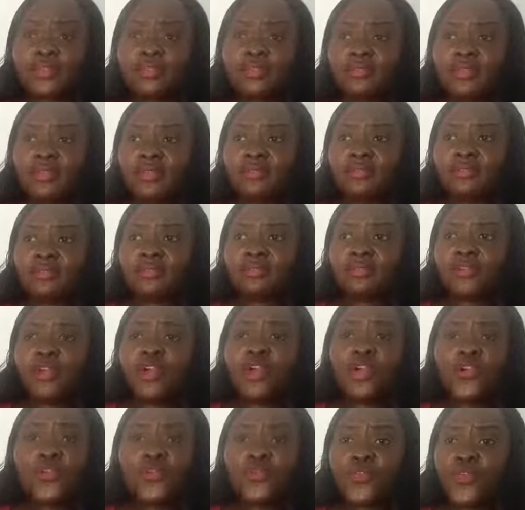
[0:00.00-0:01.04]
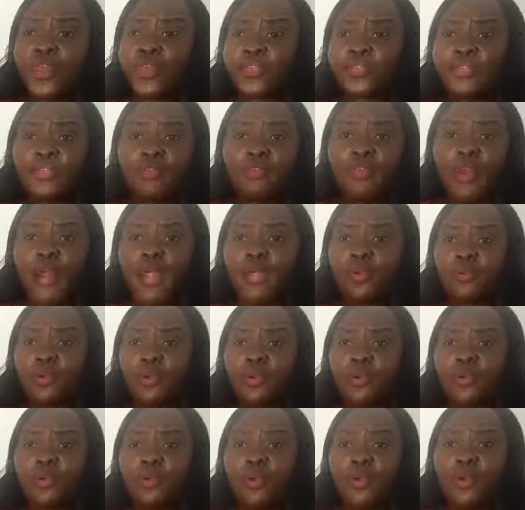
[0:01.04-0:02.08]
things, read your
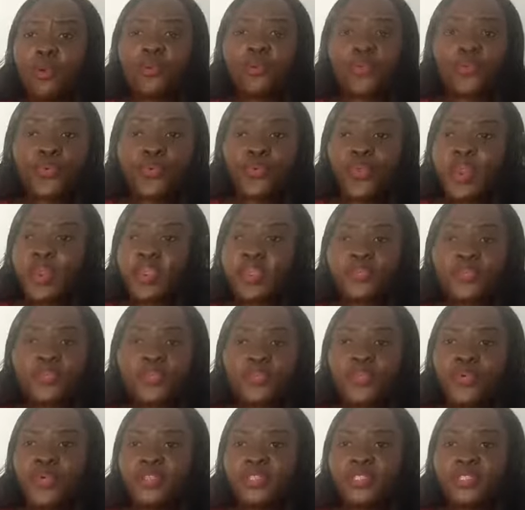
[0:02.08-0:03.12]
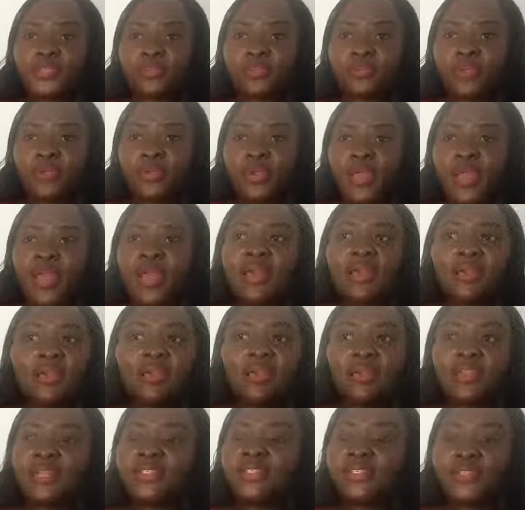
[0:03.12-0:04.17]
Bible, pray if you want to pray.
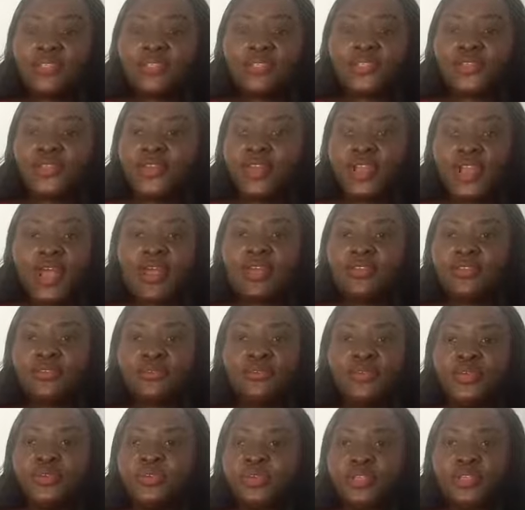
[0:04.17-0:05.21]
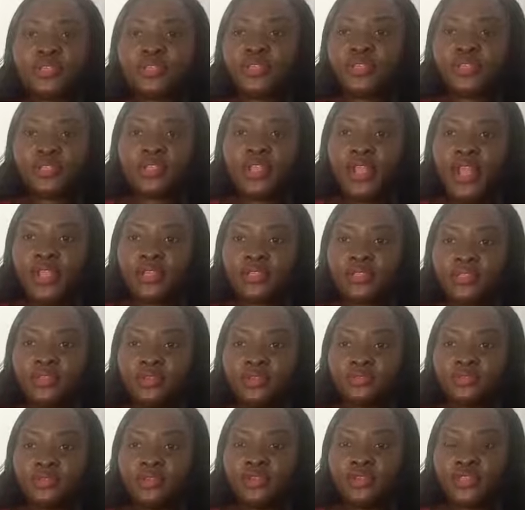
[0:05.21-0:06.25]
Listen to the kind of music that you like to,
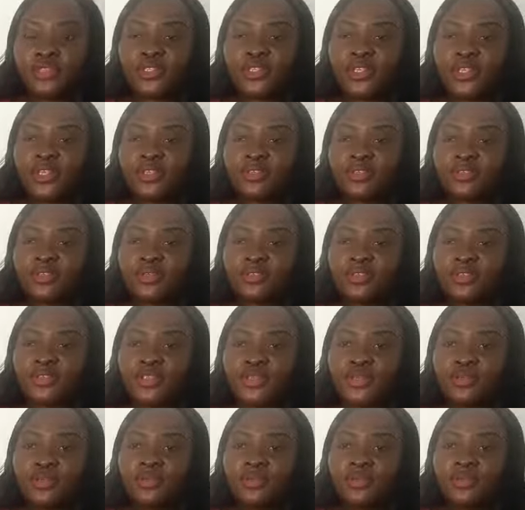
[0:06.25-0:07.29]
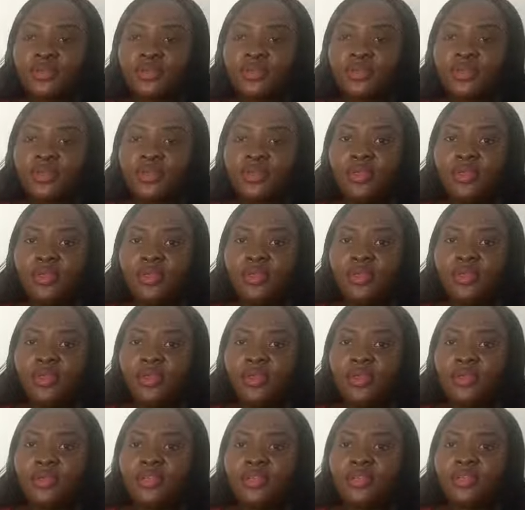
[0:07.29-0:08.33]
you know, to listen to.
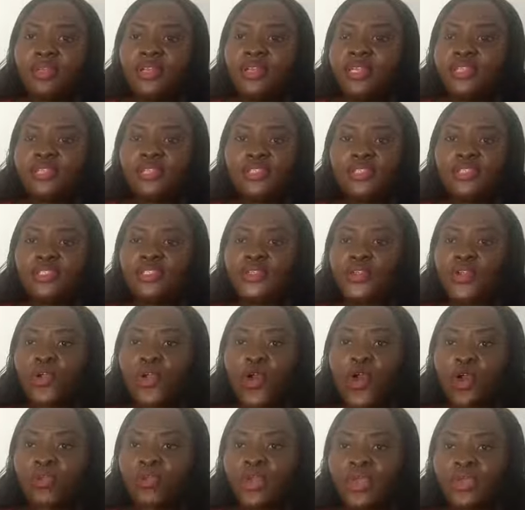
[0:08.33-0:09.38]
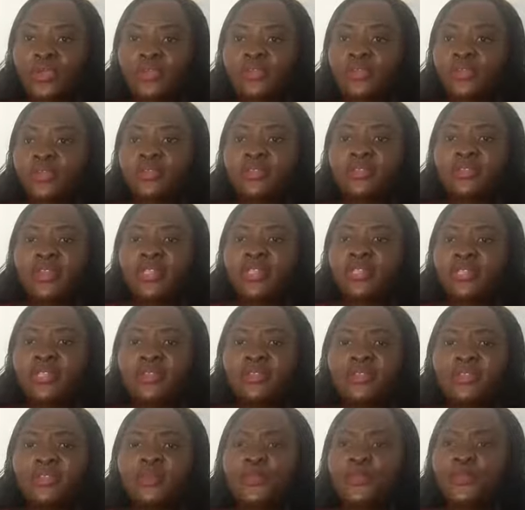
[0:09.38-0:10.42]
Listen to comedy, listen
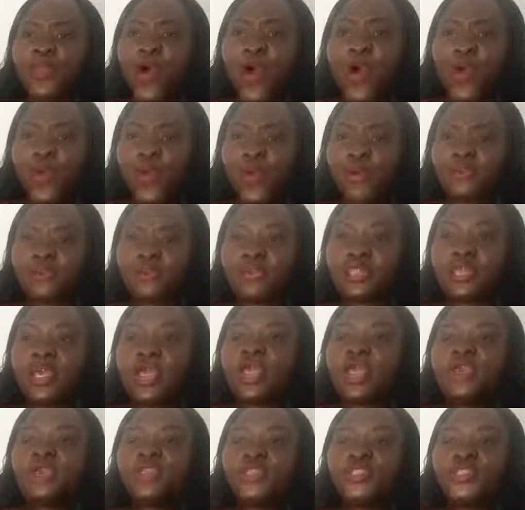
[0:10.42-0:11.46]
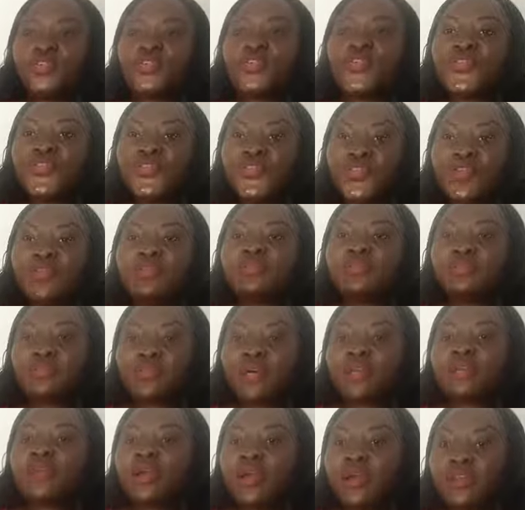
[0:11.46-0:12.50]
to poems, do things
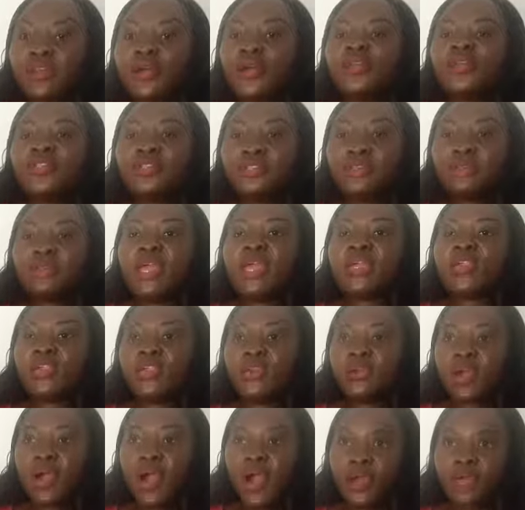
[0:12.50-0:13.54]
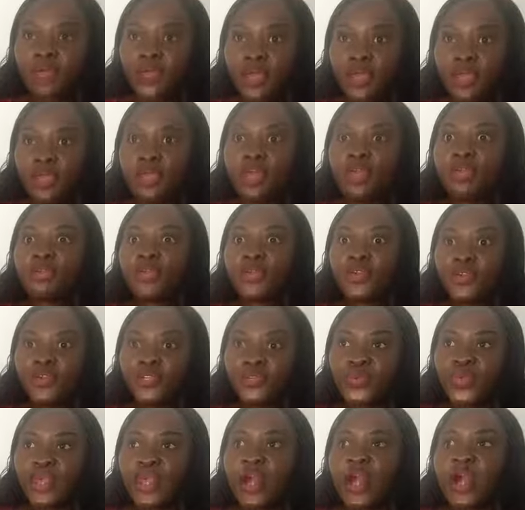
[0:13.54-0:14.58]
that are going to make you happy, because
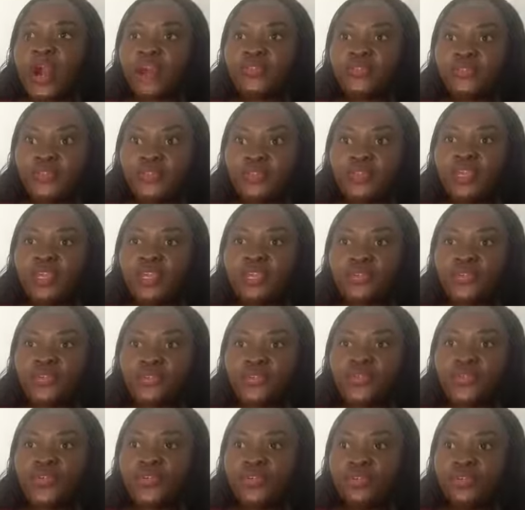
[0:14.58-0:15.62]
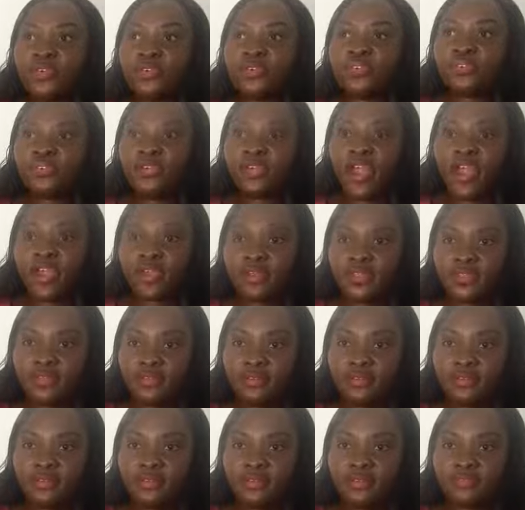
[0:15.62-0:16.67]
we have to get through this
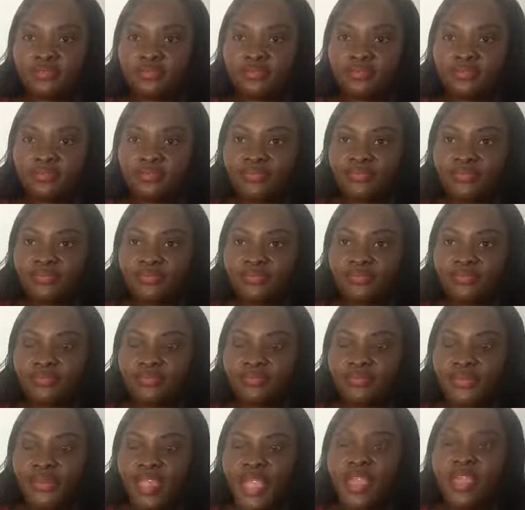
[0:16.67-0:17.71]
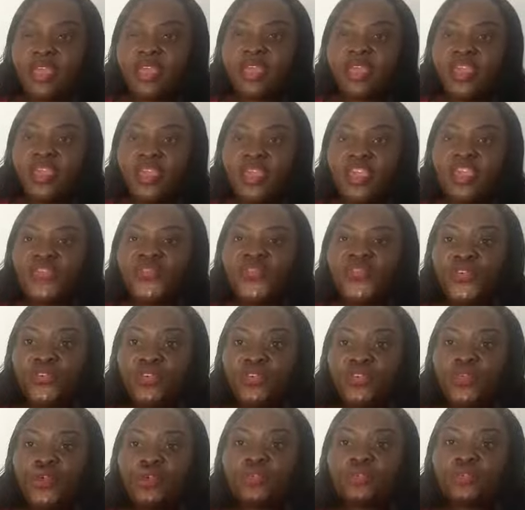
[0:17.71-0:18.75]
crisis. If you
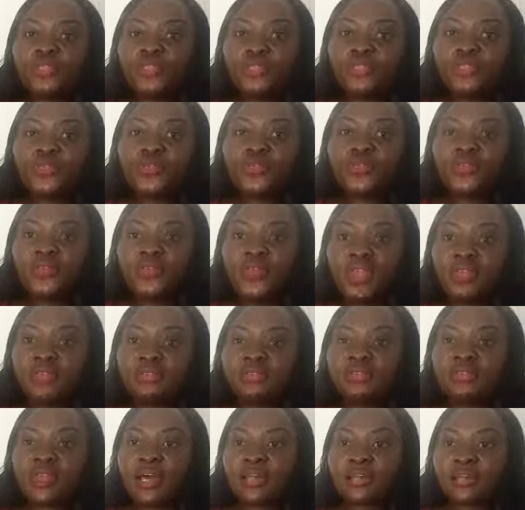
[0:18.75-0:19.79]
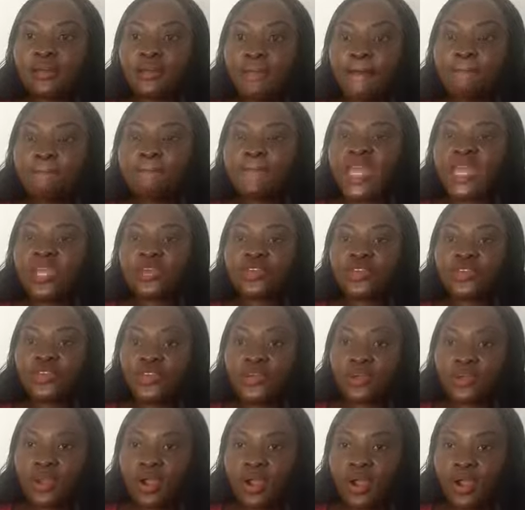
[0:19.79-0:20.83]
don't do things that make
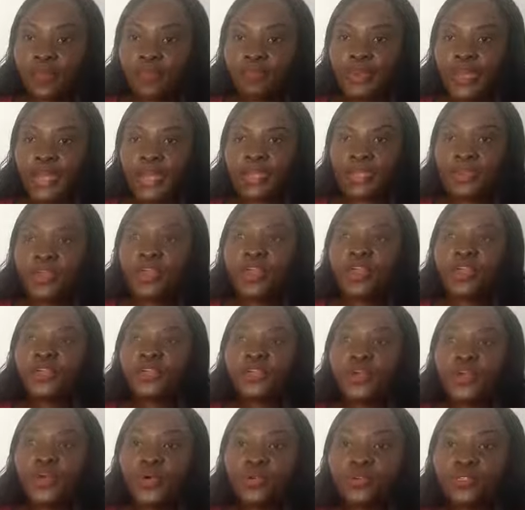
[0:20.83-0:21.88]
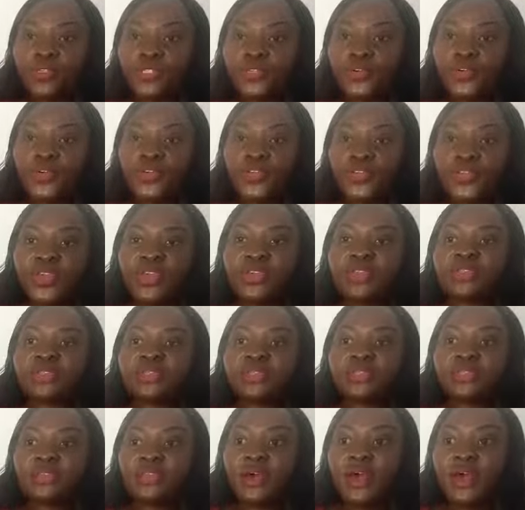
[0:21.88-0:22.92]
you happy, you will do things
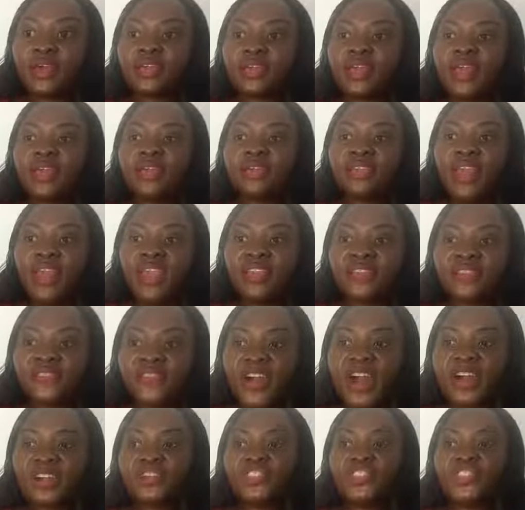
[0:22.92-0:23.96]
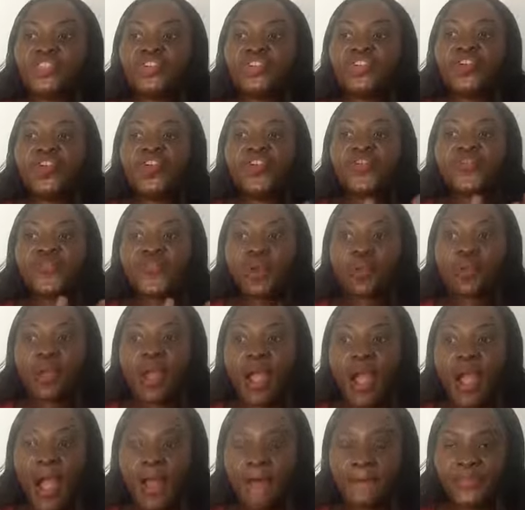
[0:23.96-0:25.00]
that divert you from
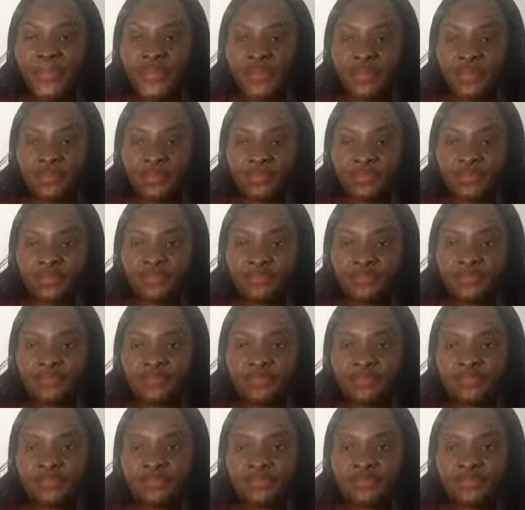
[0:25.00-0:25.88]
happiness.